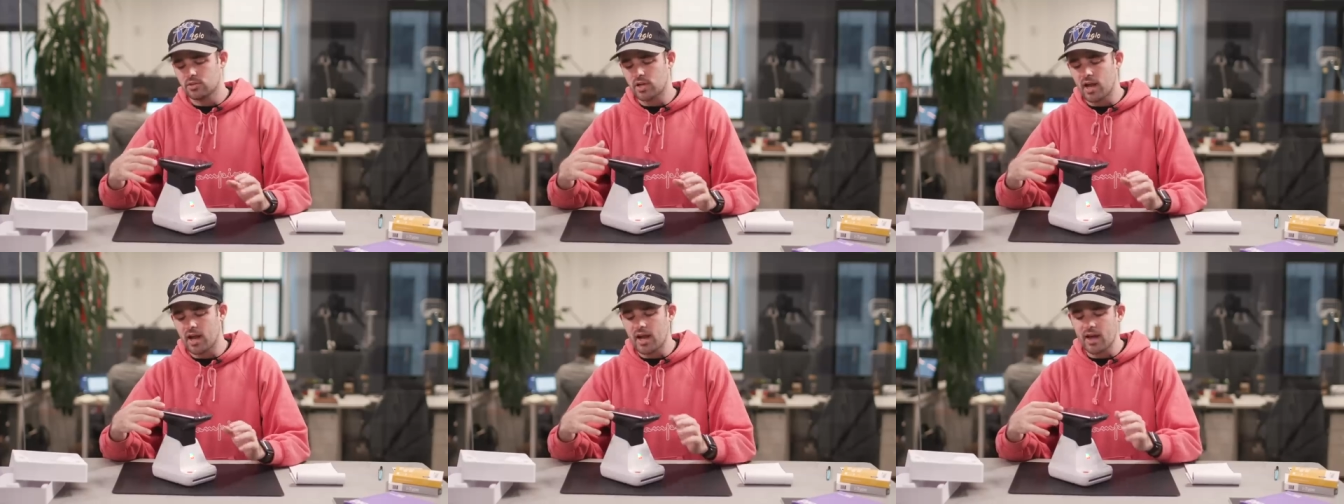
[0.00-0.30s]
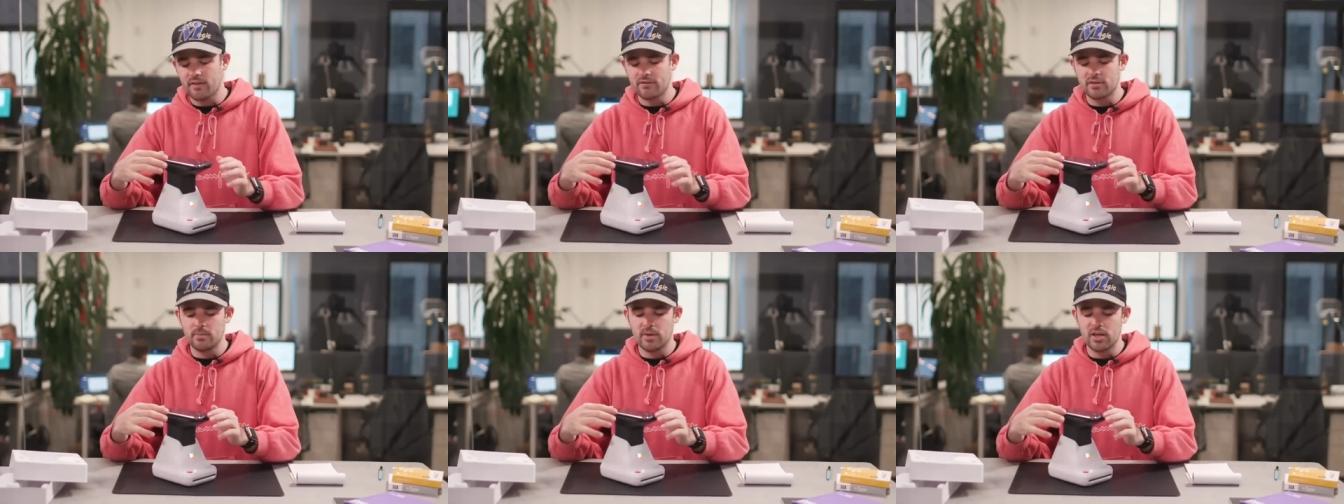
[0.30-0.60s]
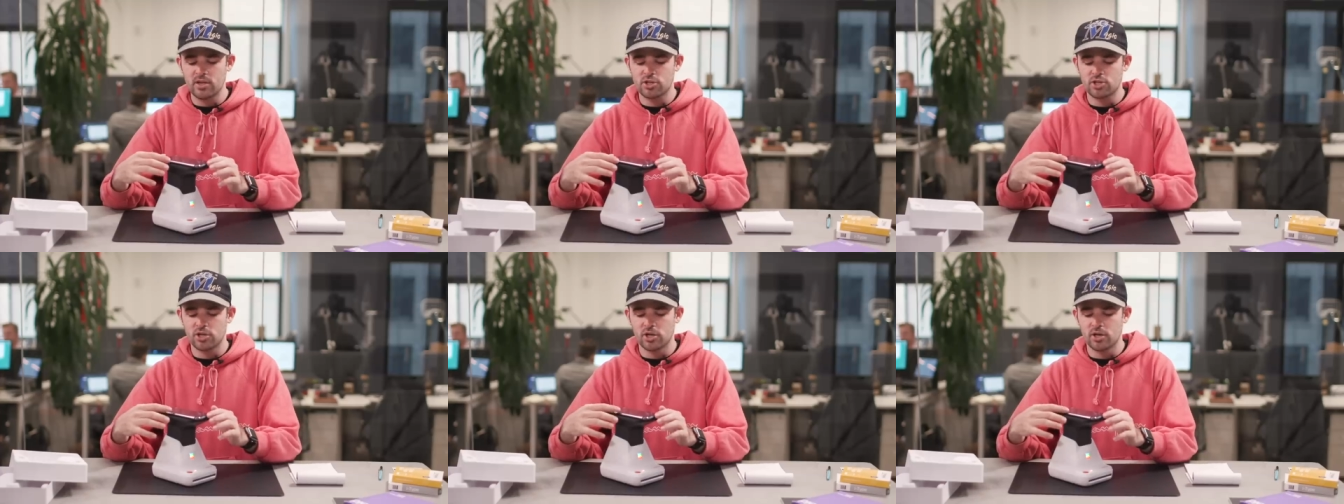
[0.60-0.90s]
Kind of have to
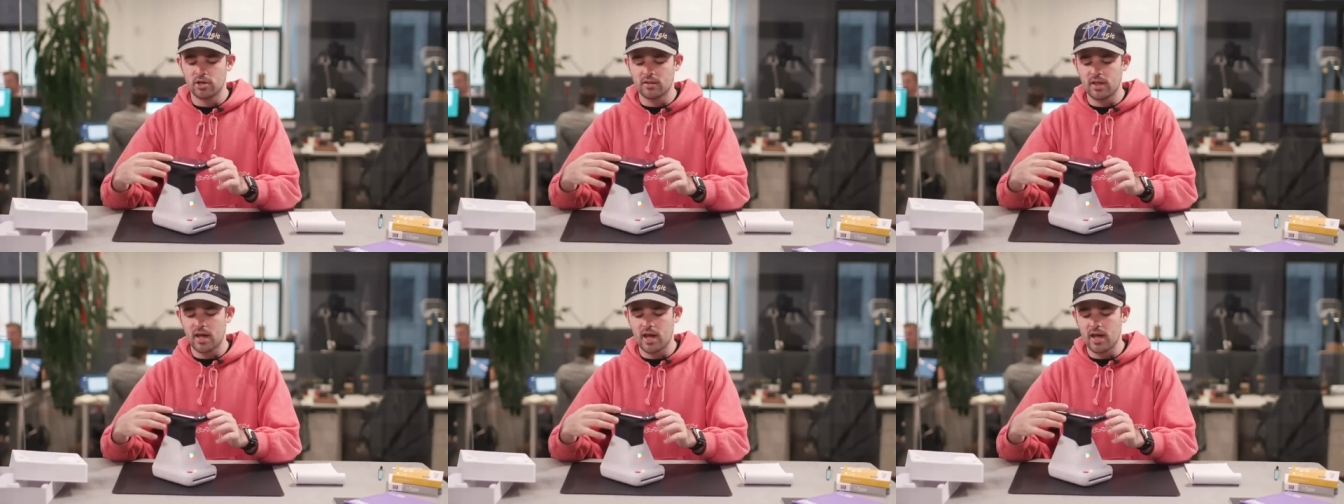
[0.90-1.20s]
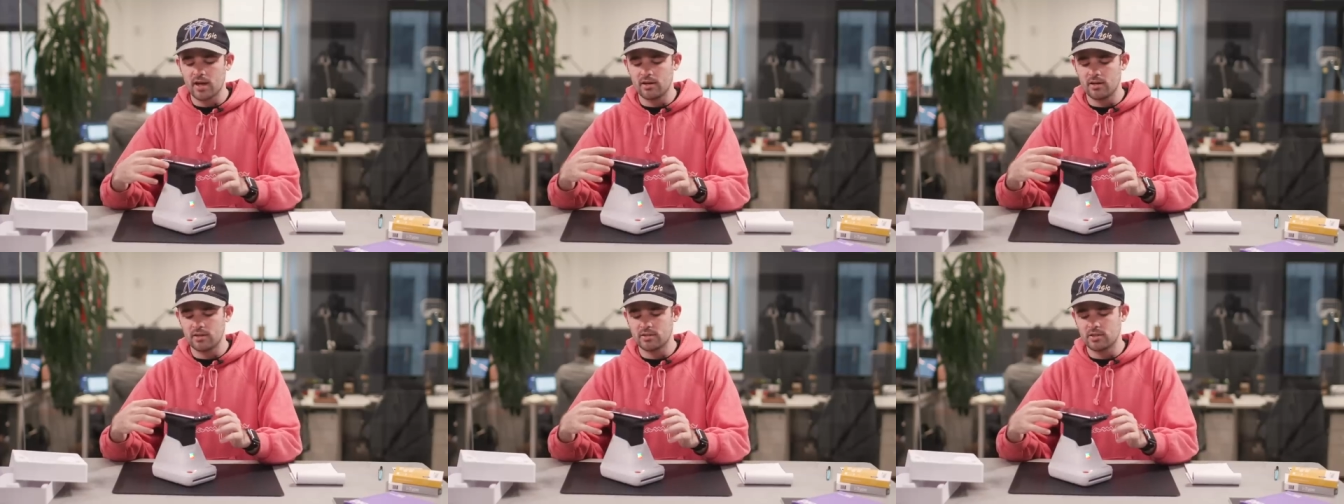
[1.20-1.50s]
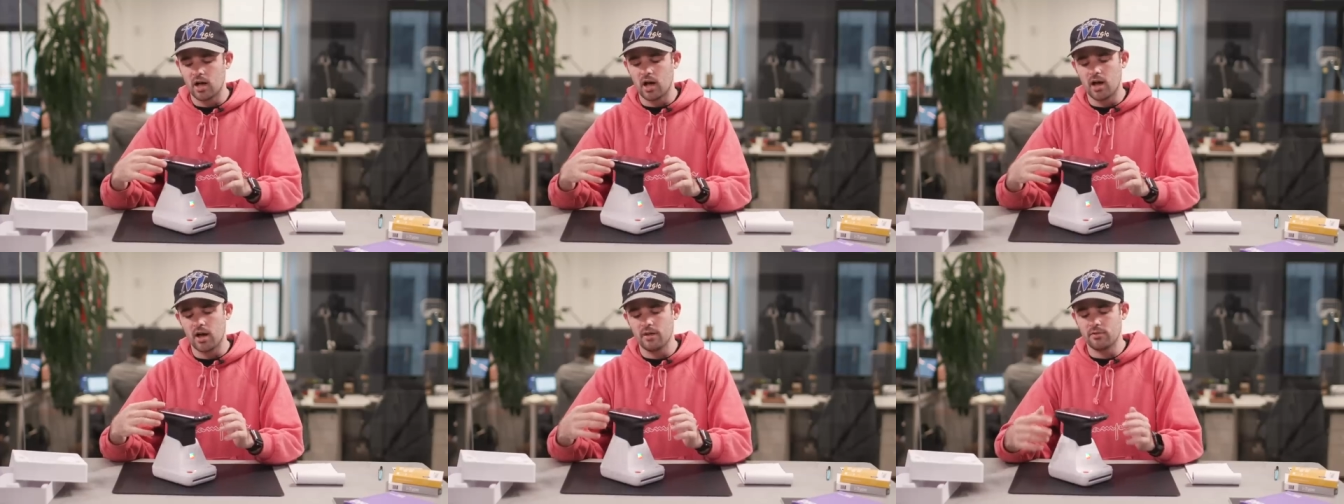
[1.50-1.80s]
make sure that
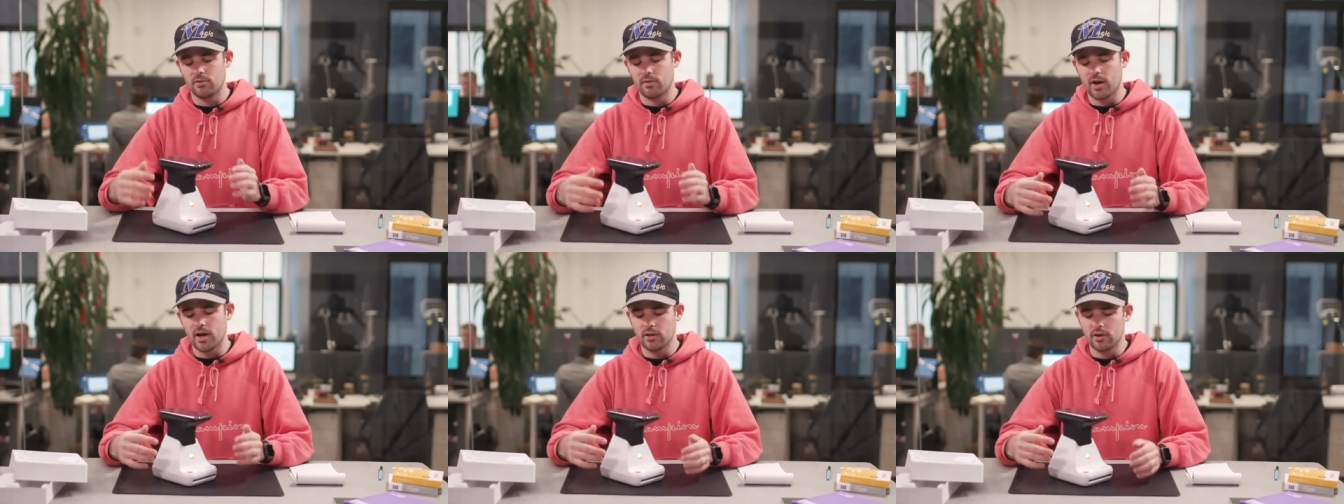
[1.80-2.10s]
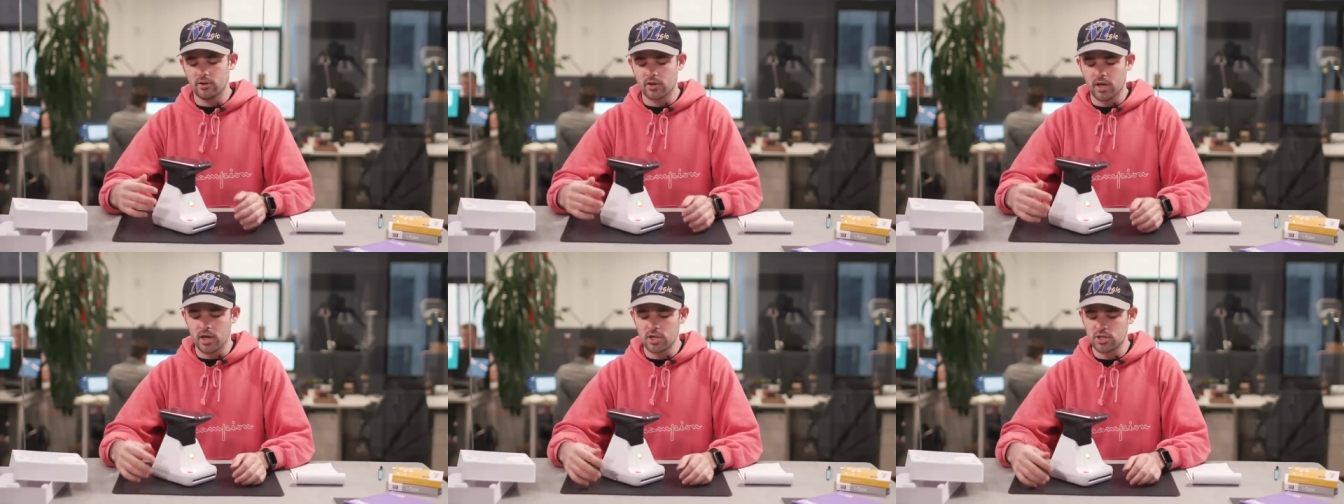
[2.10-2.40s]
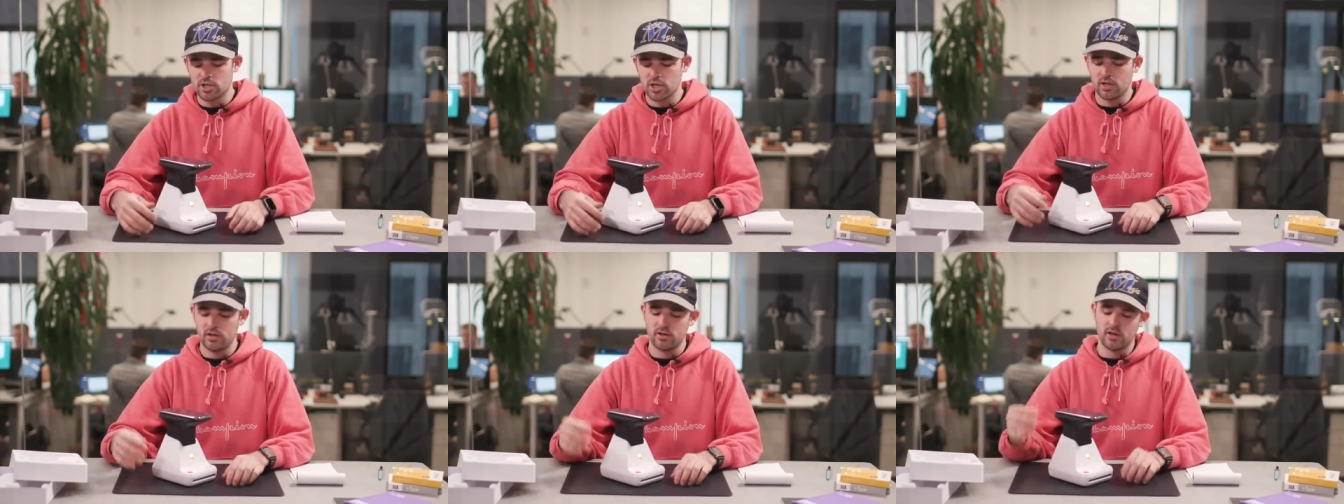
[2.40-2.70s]
it's on the right
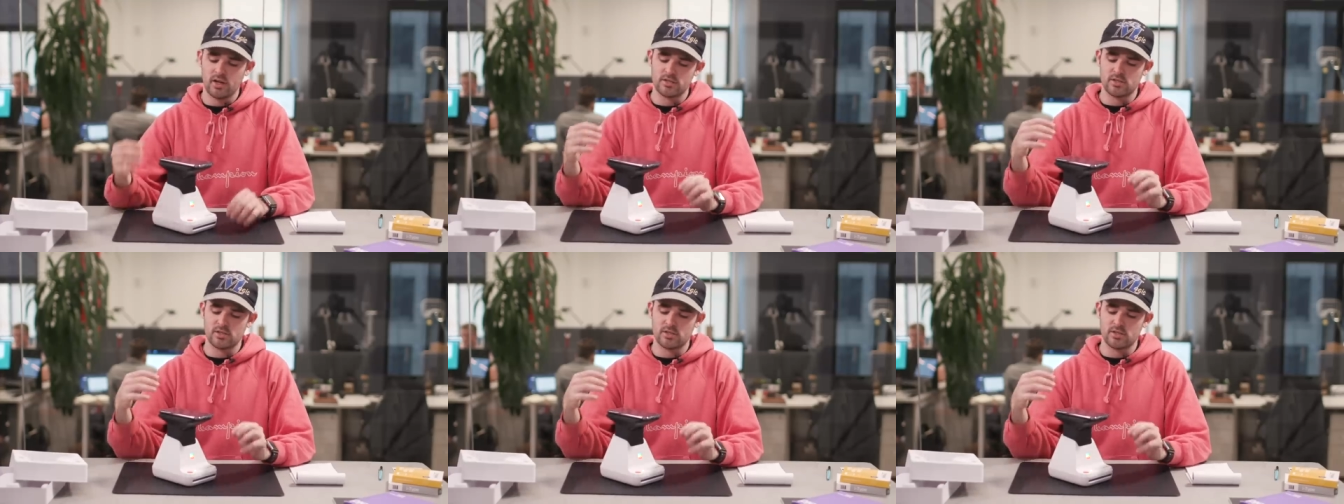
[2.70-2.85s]
location.